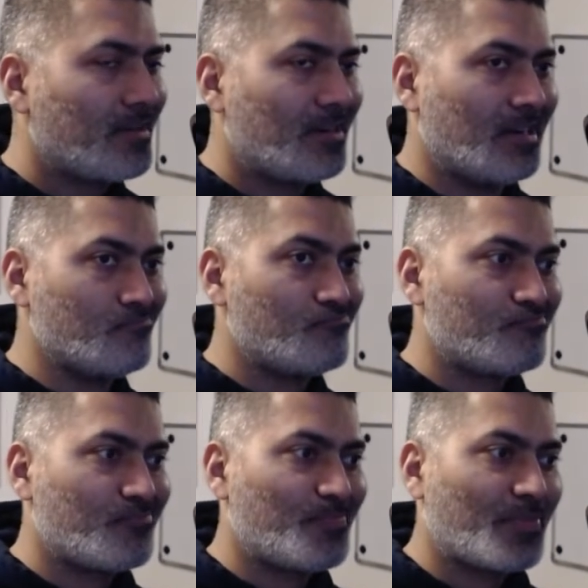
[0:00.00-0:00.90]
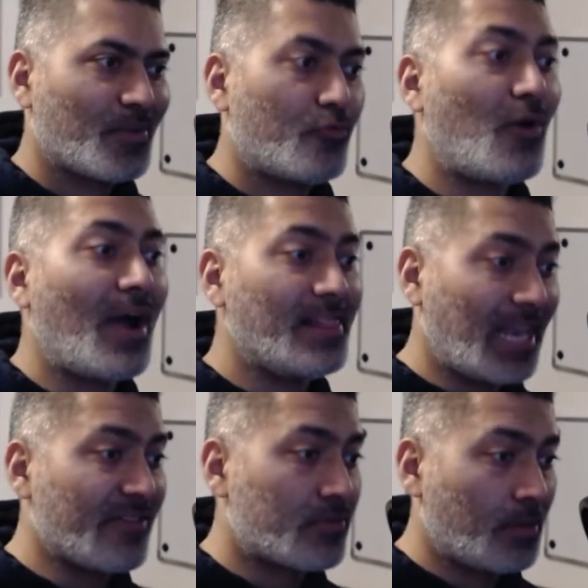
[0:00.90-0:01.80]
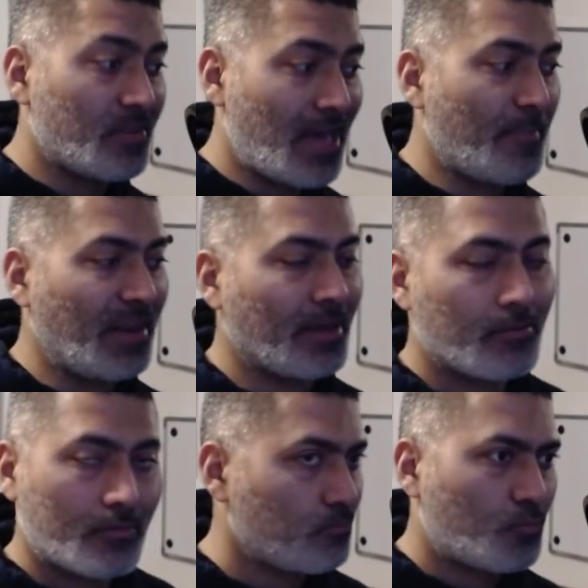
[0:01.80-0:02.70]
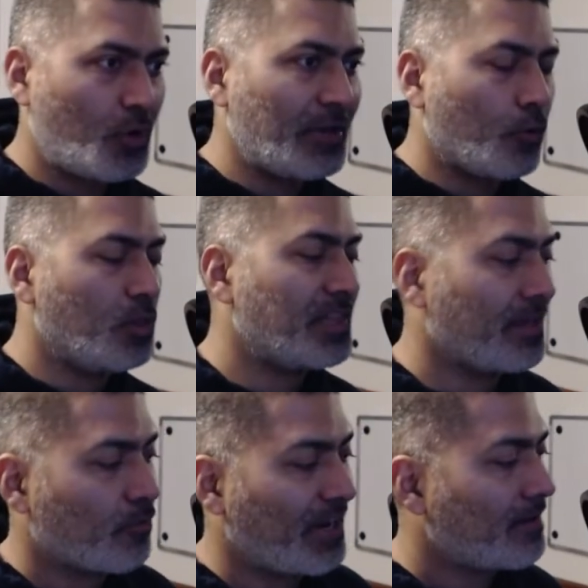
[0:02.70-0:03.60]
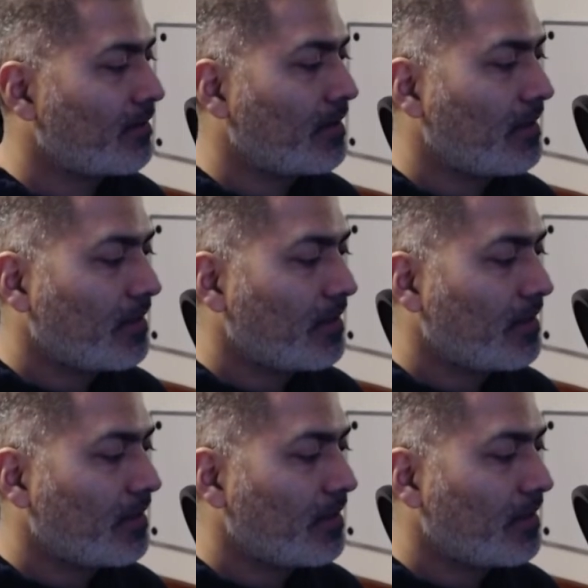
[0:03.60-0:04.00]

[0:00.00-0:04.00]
while the live stream is happening. Really cool thing, right?